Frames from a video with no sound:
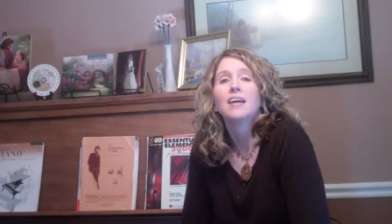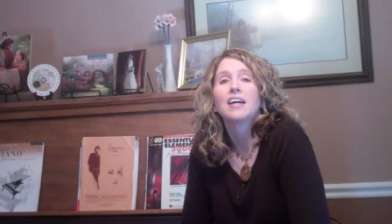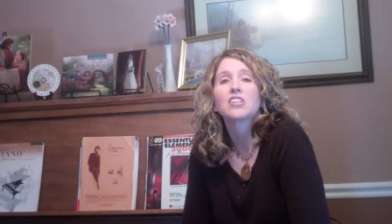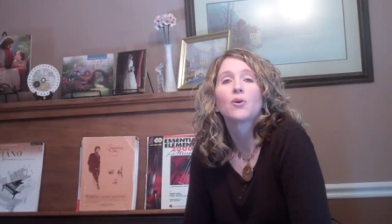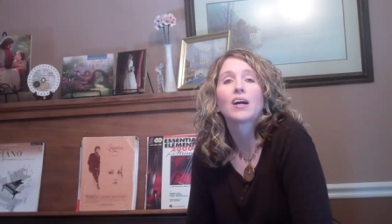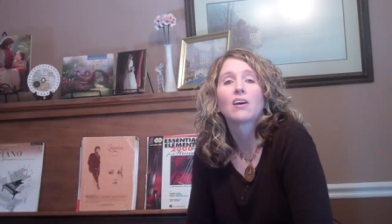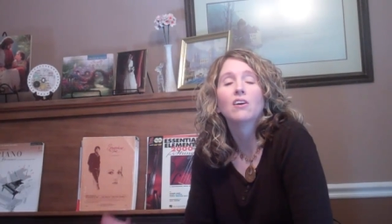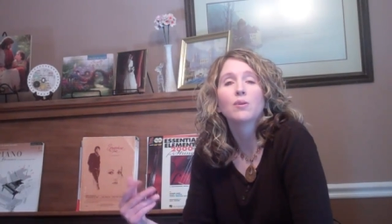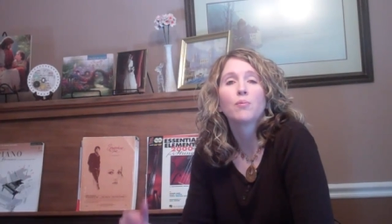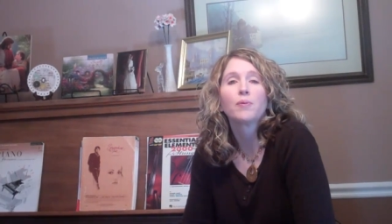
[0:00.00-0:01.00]
And so I
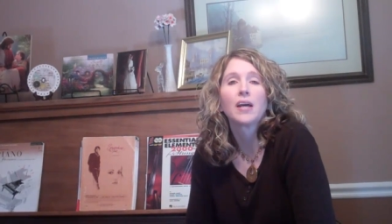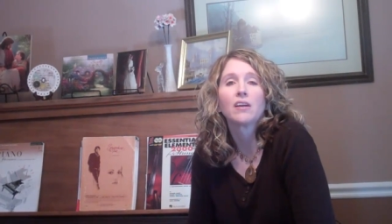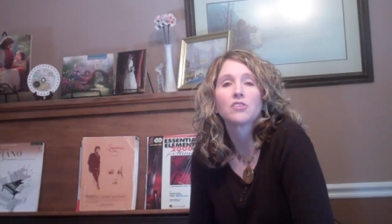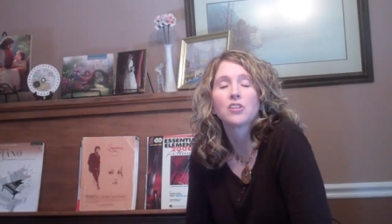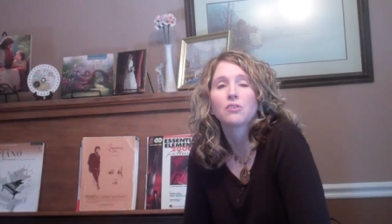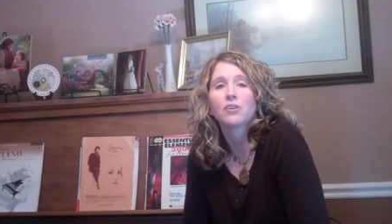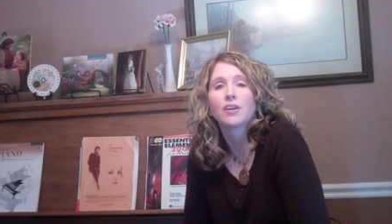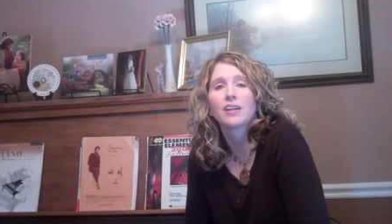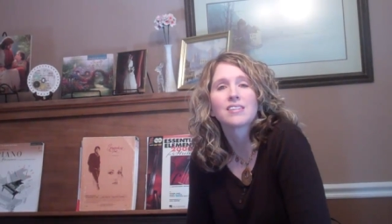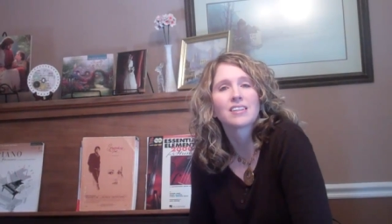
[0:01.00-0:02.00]
called up a piano tuner,
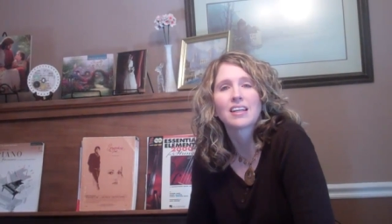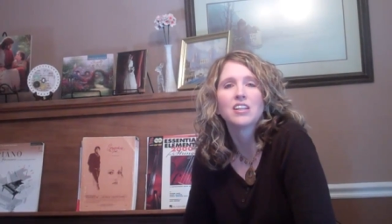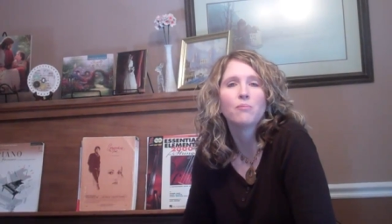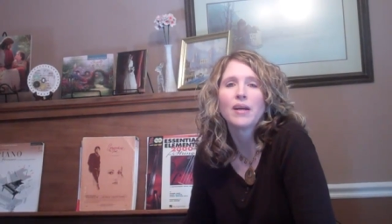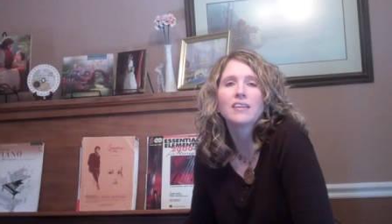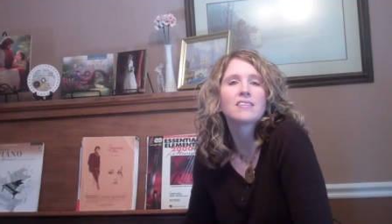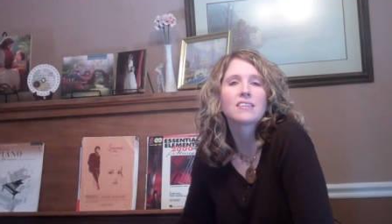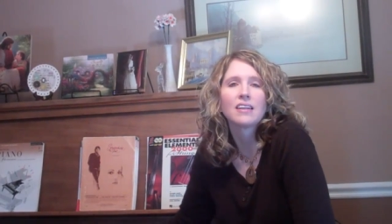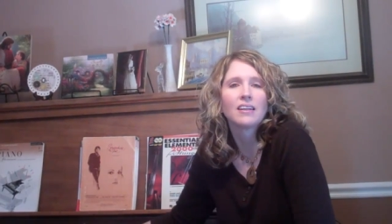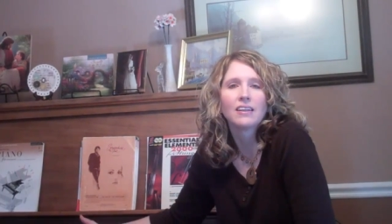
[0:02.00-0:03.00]
and I said, can you make this
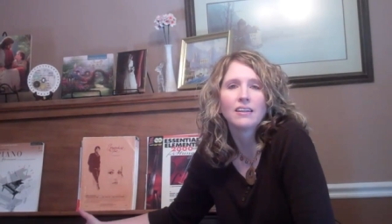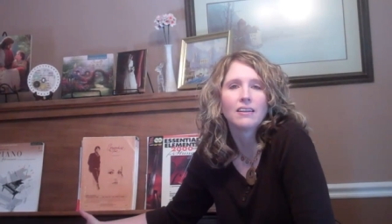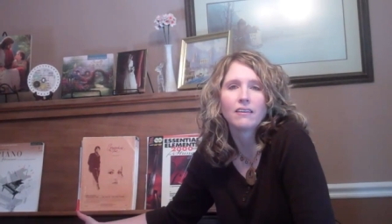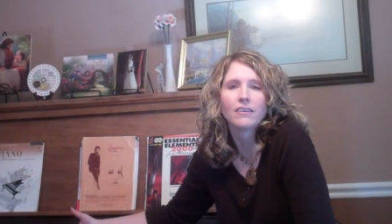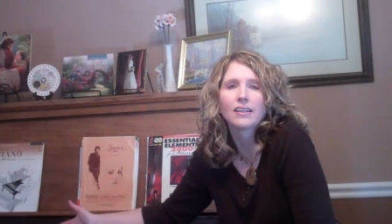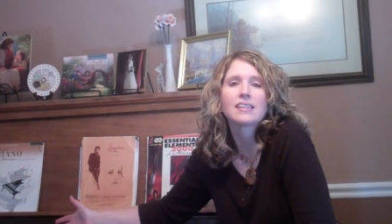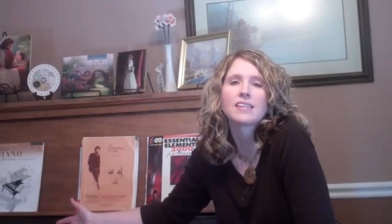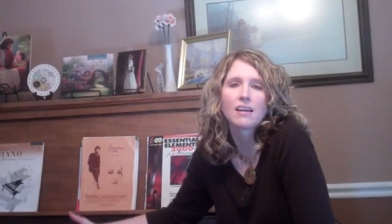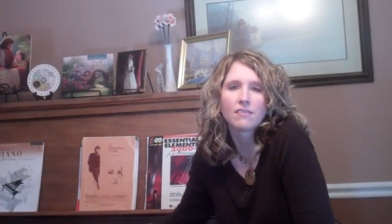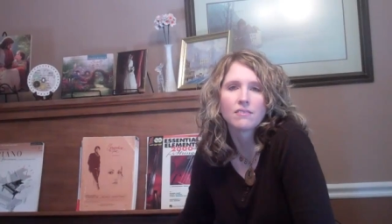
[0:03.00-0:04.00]
thing, at
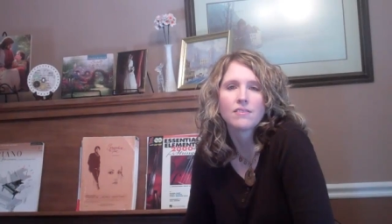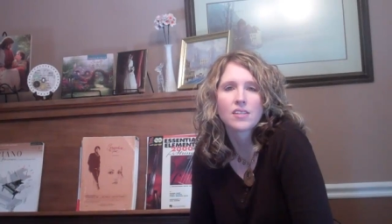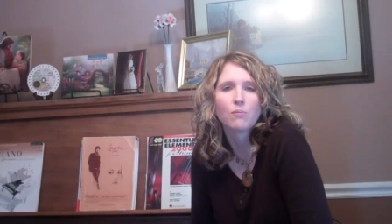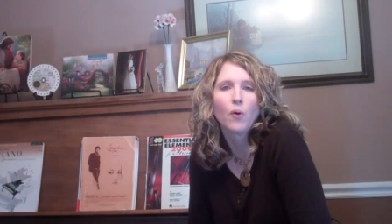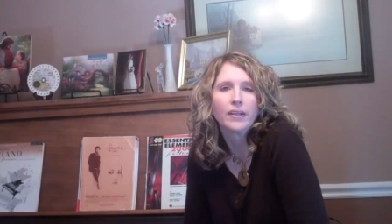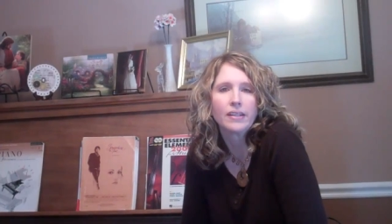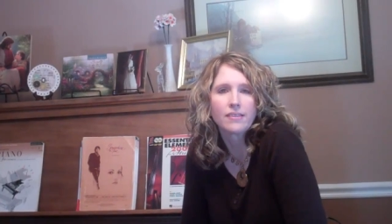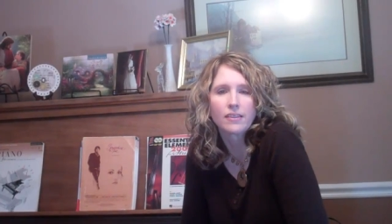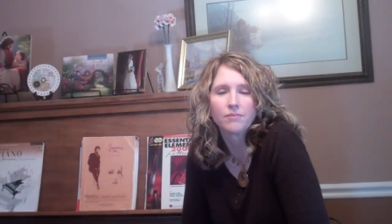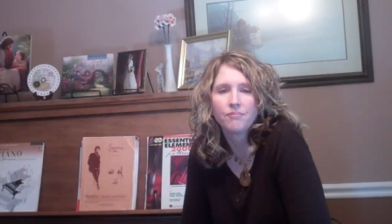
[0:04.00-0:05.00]
least sound somewhat
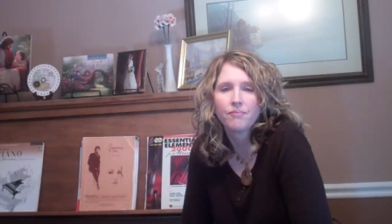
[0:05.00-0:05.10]
decent?